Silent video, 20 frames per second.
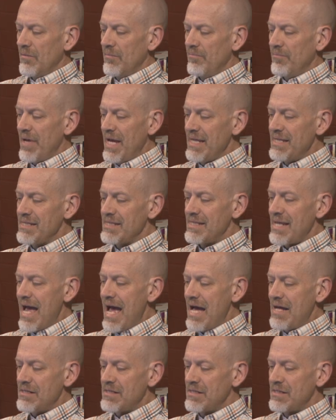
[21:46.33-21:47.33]
Ben
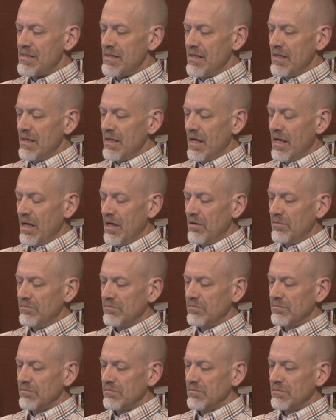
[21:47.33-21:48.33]
Sasse, the uh,
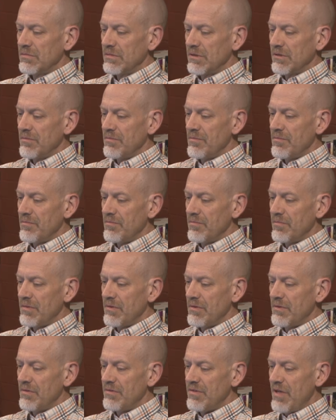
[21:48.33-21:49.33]

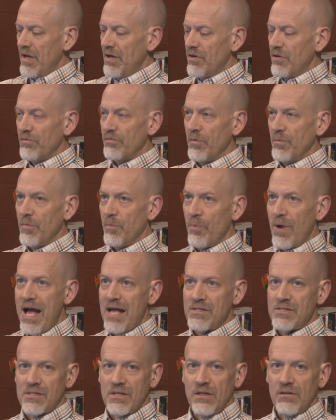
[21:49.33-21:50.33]
senator from
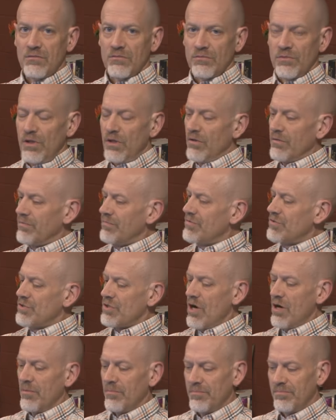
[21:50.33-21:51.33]
Nebraska, real
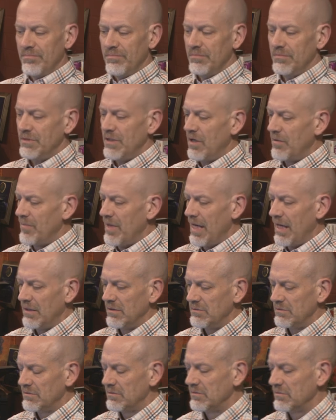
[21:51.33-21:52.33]
sharp young
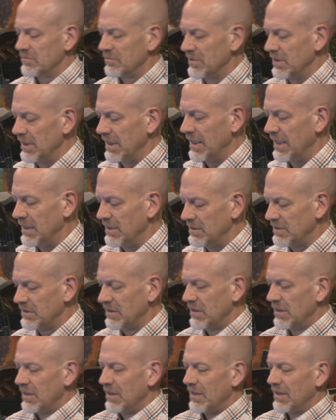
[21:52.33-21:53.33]
man, really is.